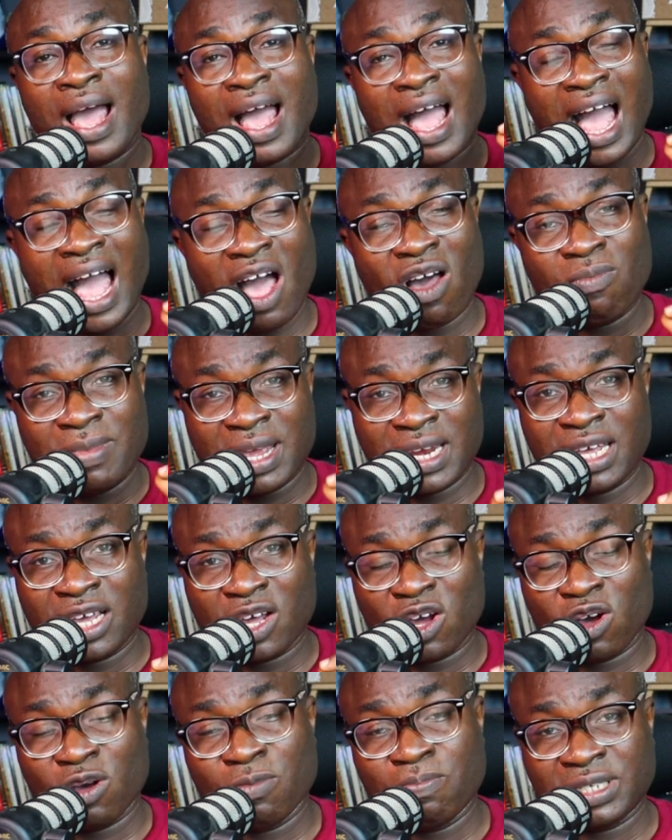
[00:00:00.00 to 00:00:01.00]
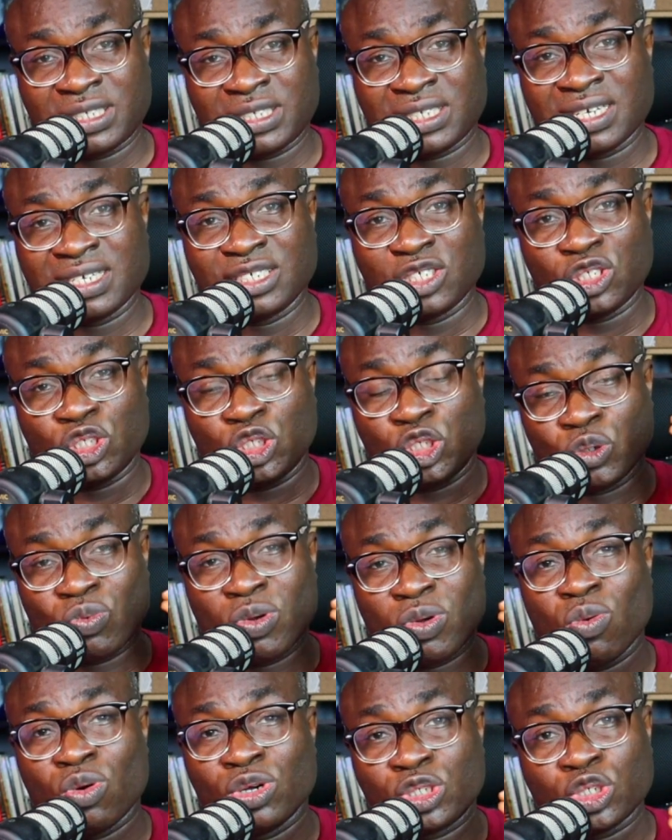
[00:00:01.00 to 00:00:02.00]
how many competencies do we
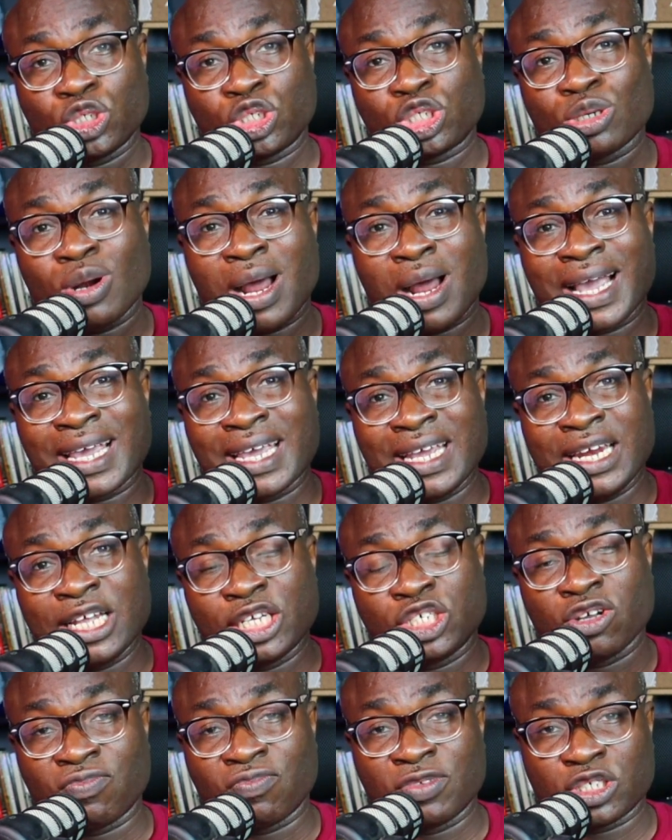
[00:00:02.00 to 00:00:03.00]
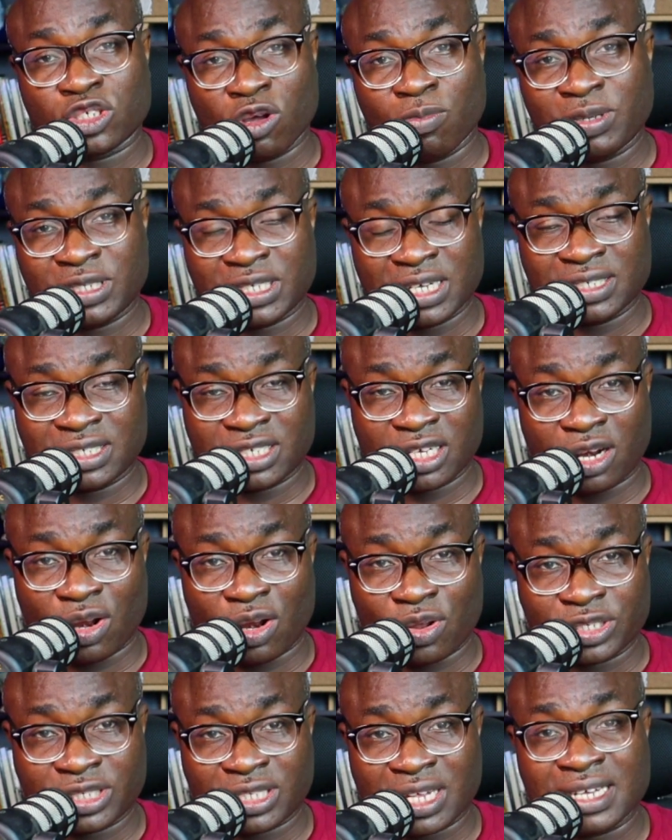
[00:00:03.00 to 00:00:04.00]
want to track in each of these competency
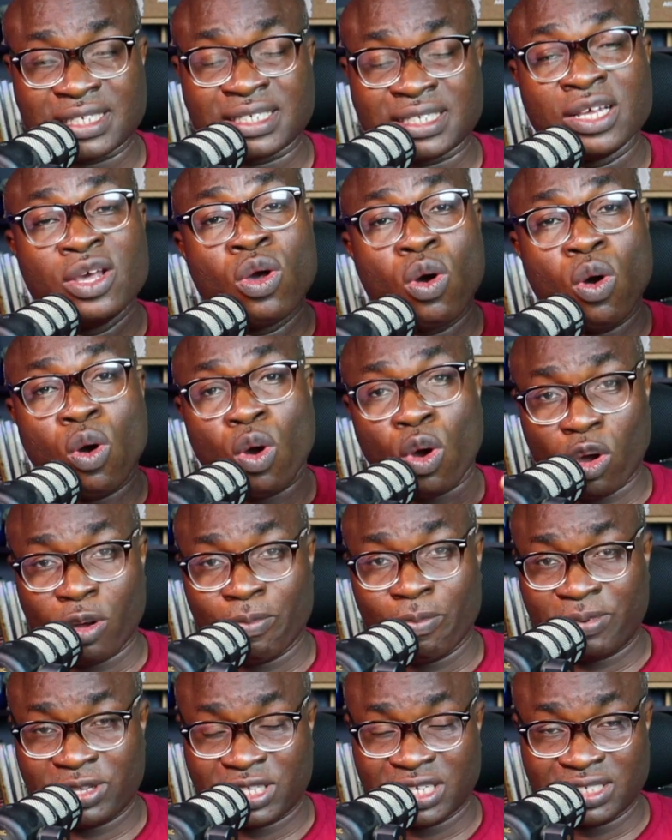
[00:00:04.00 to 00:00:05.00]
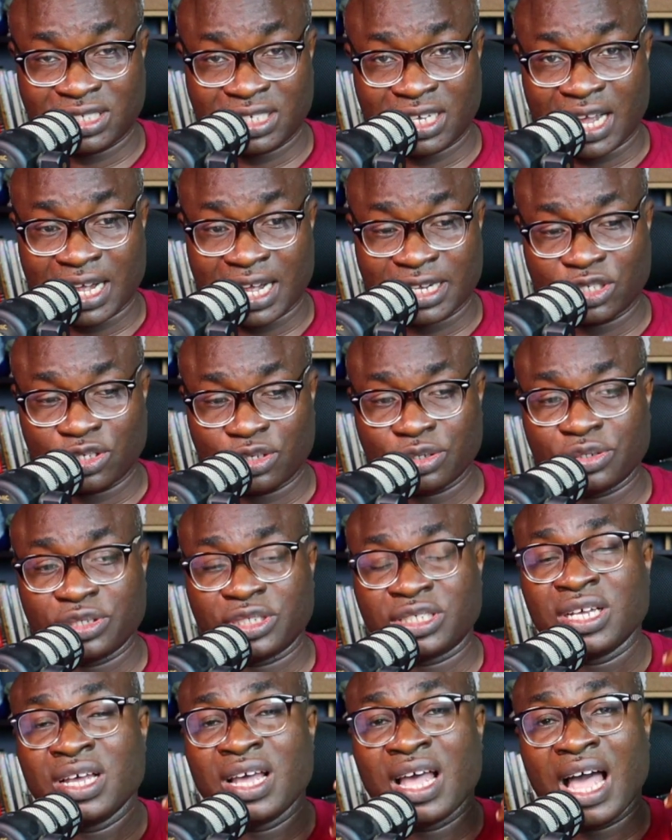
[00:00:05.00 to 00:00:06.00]
clusters or competency categories.